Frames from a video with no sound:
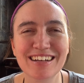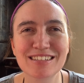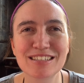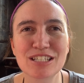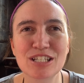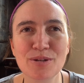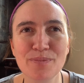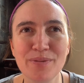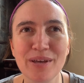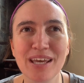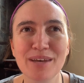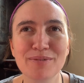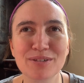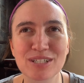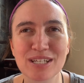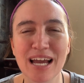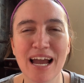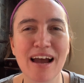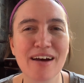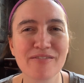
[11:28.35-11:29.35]
to be able to
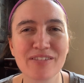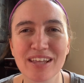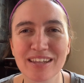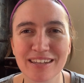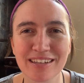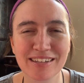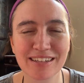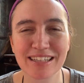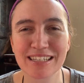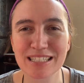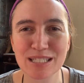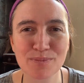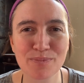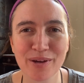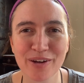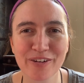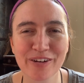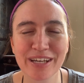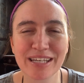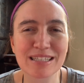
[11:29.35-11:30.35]
have that little
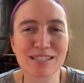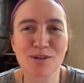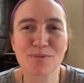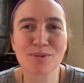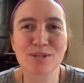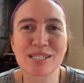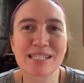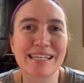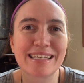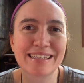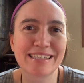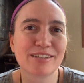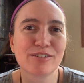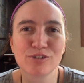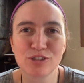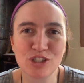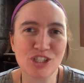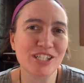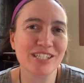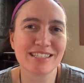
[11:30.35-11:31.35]
experience, almost like little
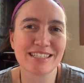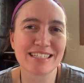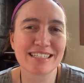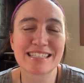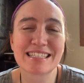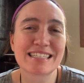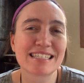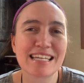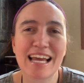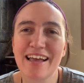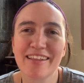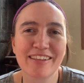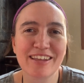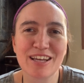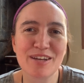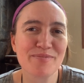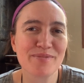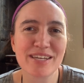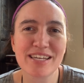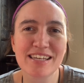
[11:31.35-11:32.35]
Jesus
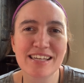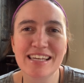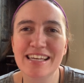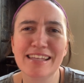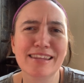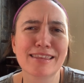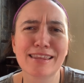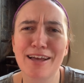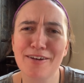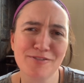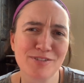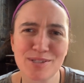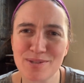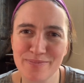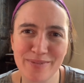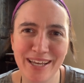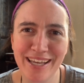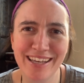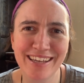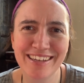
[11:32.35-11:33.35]
telling me he loves
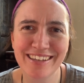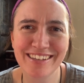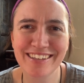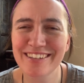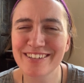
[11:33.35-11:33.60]
me,